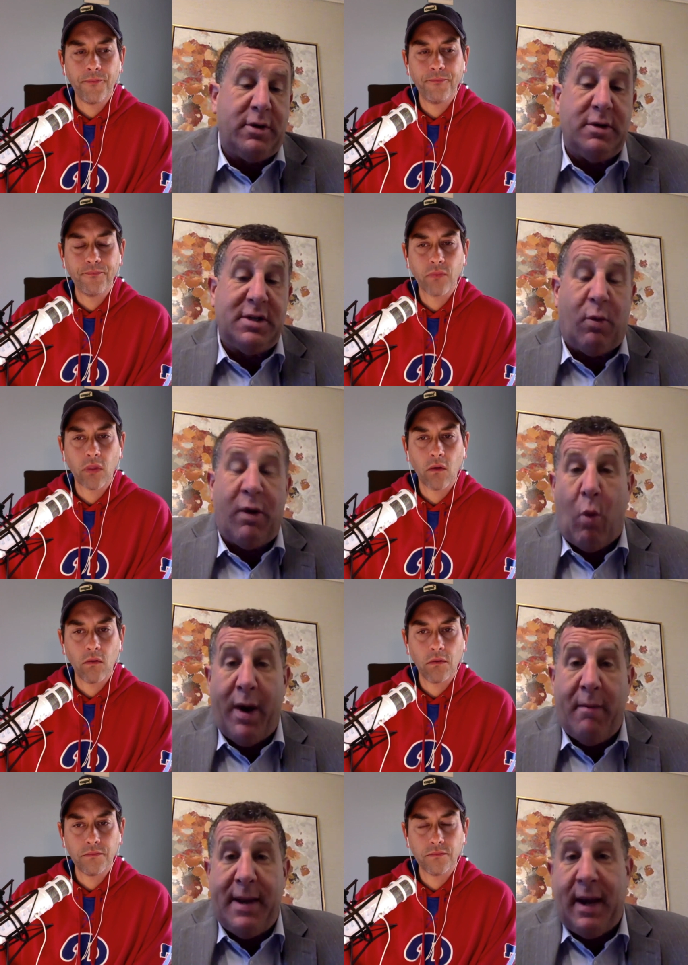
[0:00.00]
Speaker 1: or two somewhere I
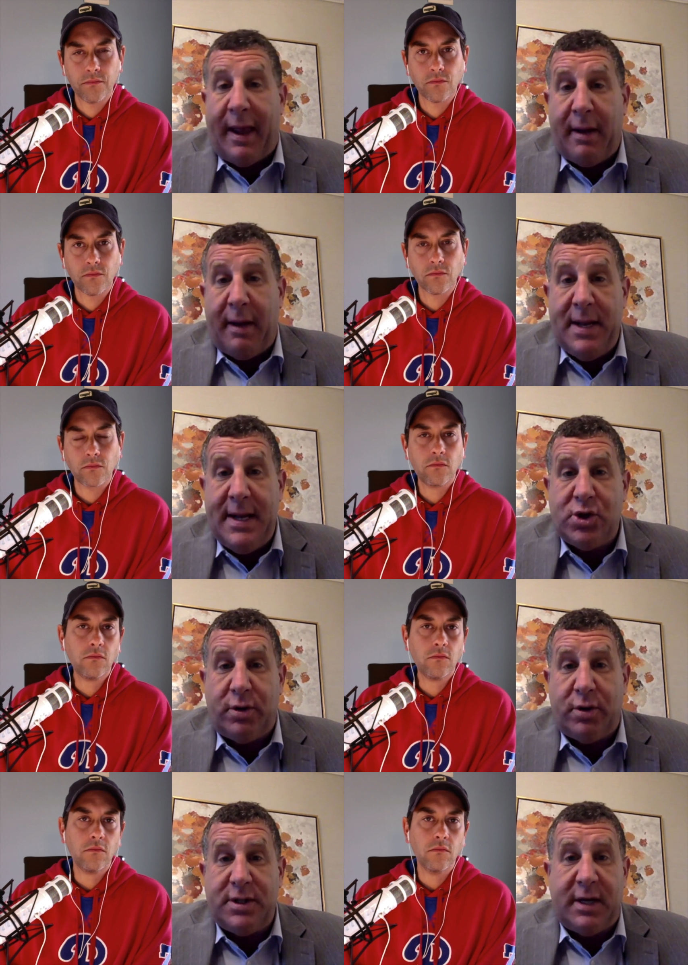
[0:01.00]
want to be, like a
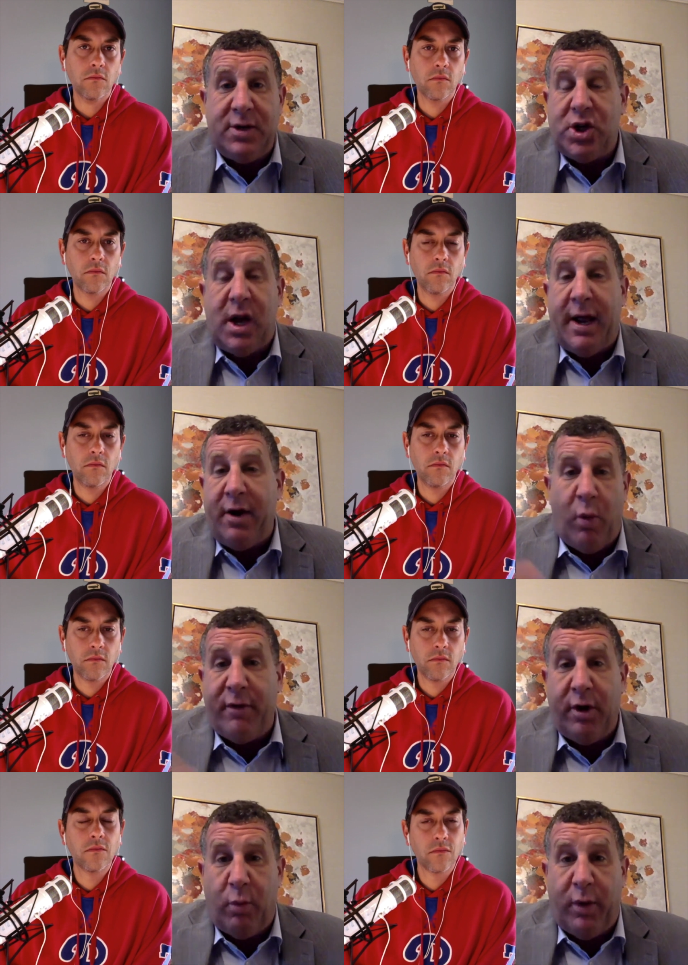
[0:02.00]
beach or sunshine or
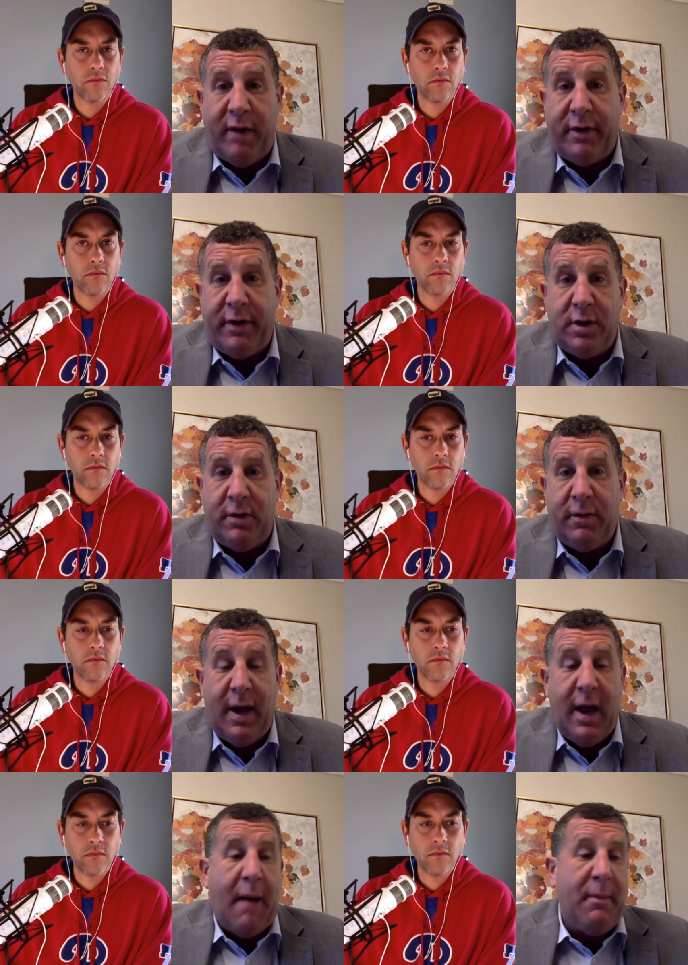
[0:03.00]
wherever you're, whatever into?
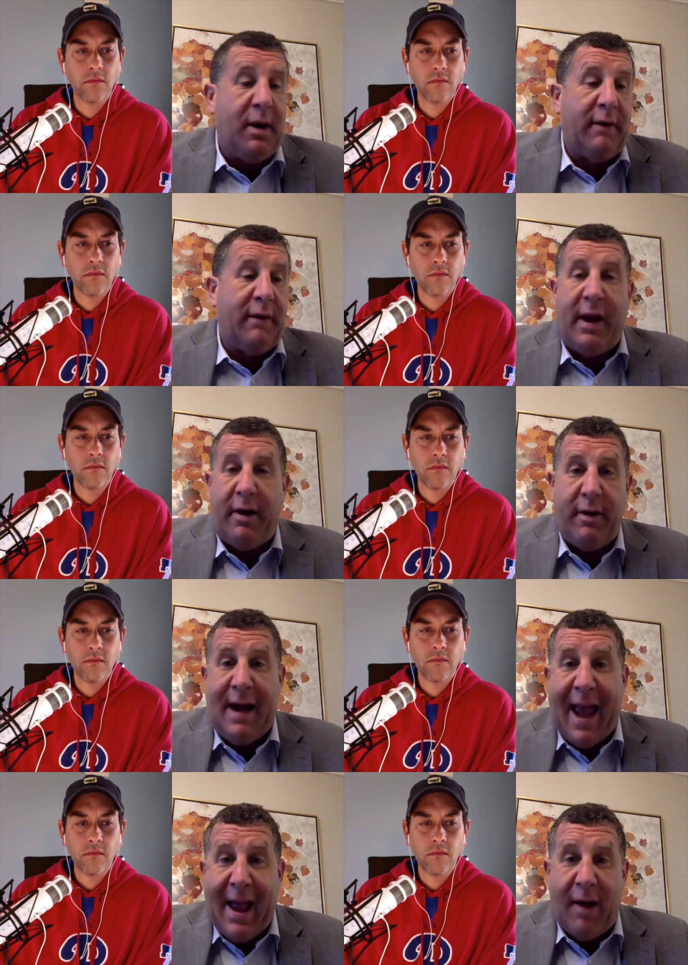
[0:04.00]
I'm going to live
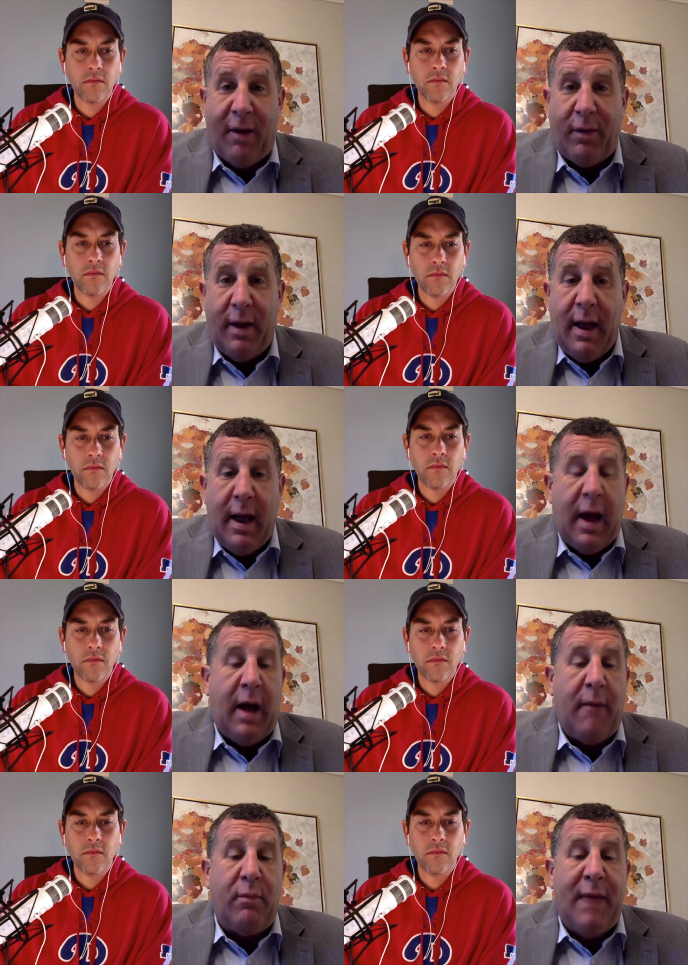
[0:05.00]
there now.
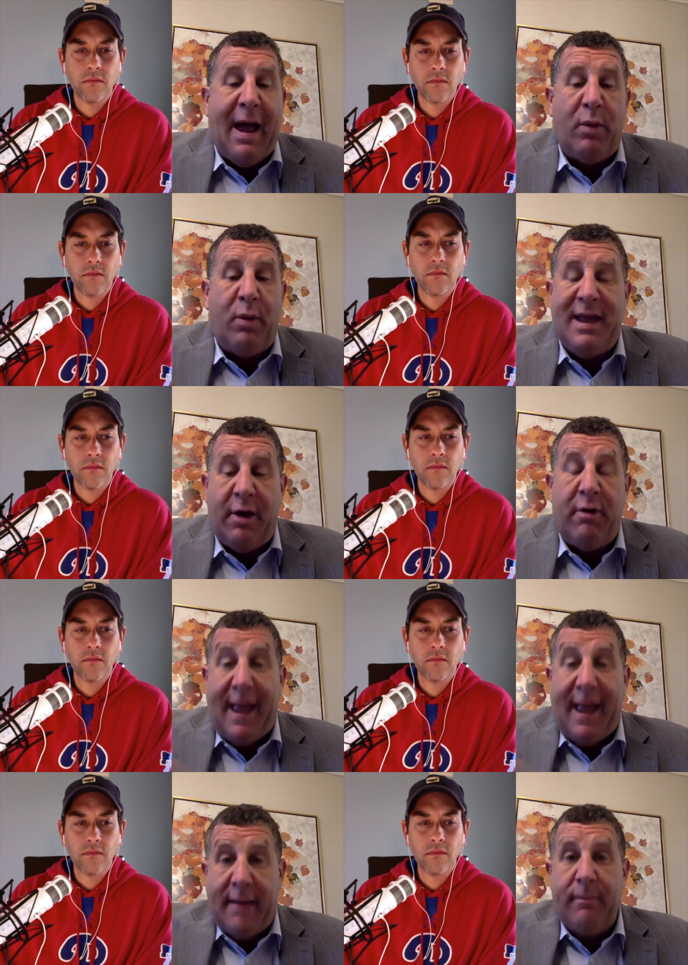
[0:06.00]
Um, now with the
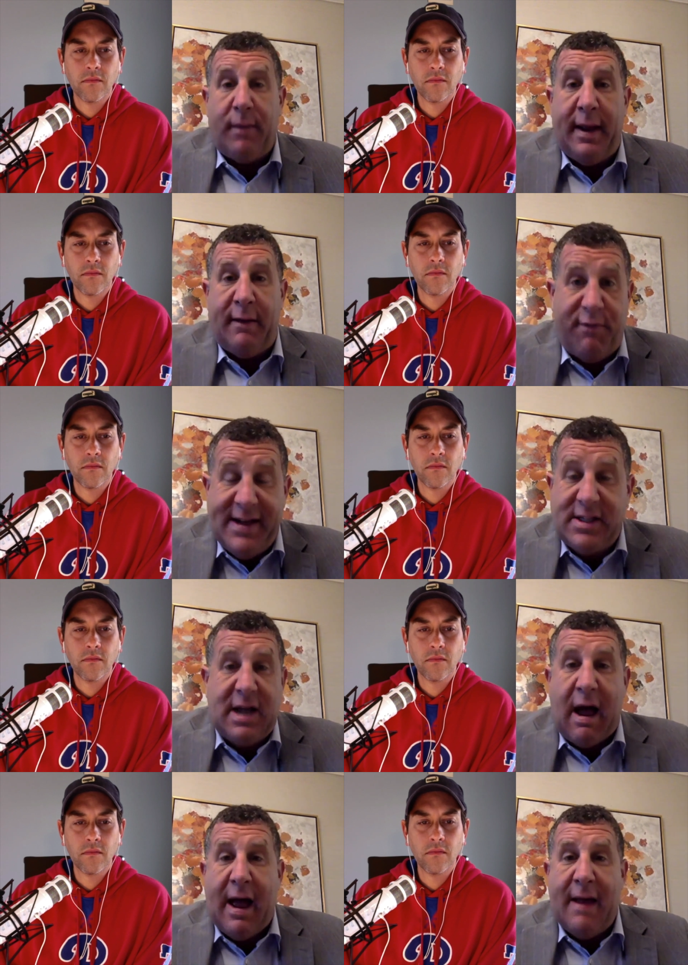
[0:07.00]
internet and
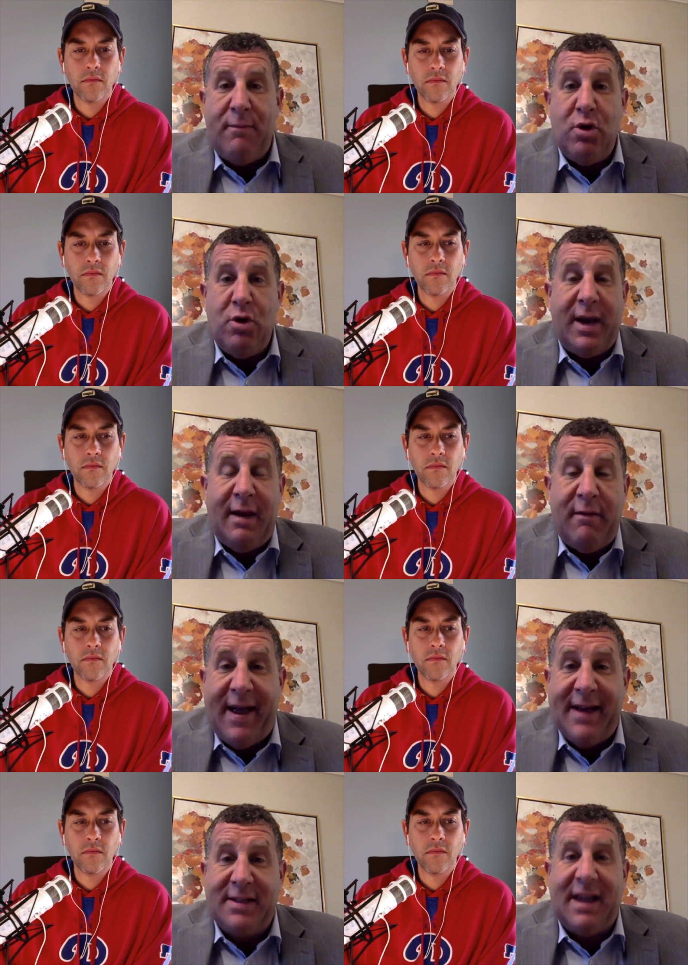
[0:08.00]
FaceTime, you can
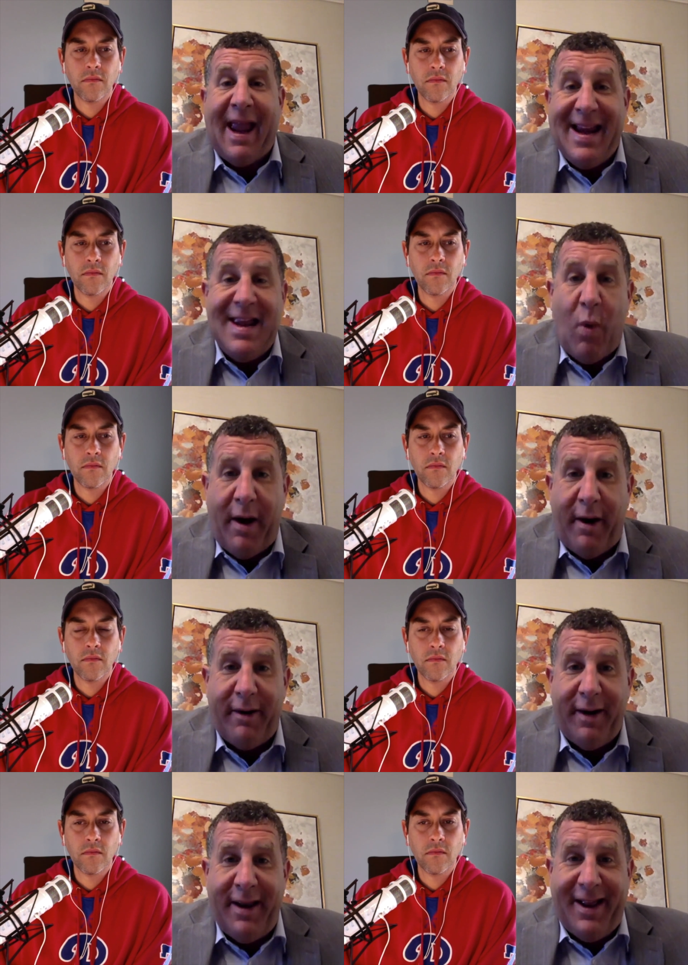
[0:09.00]
invest
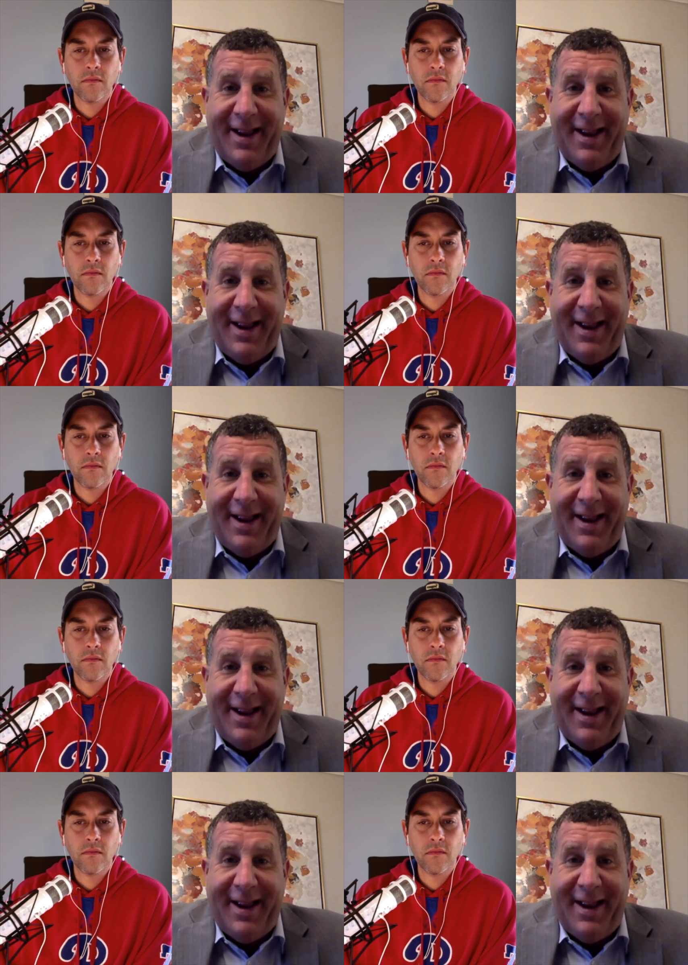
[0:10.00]
anywhere.